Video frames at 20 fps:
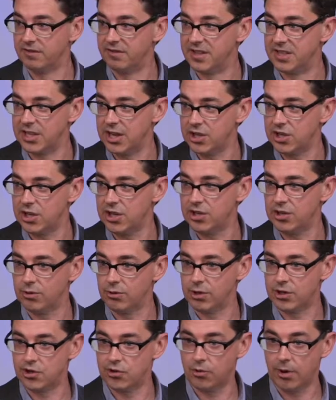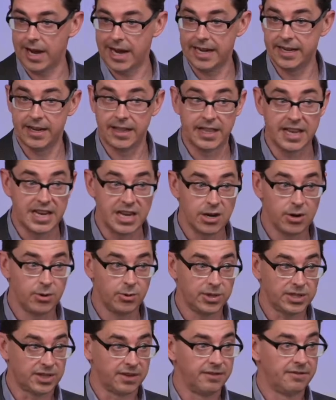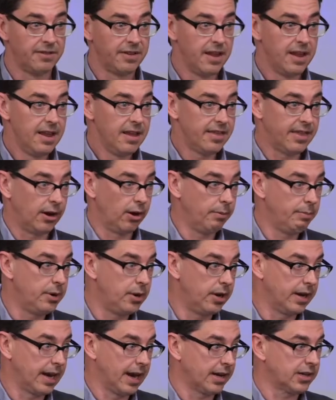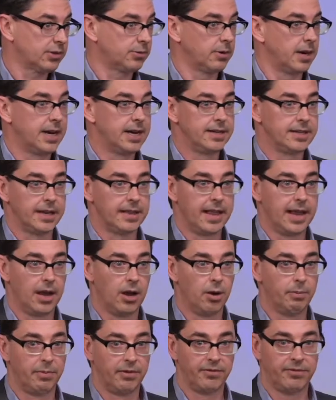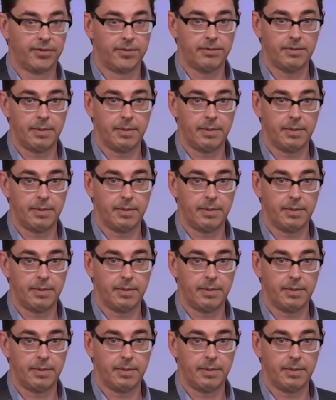physicians who are trained in the use of therapeutic X-rays in the help of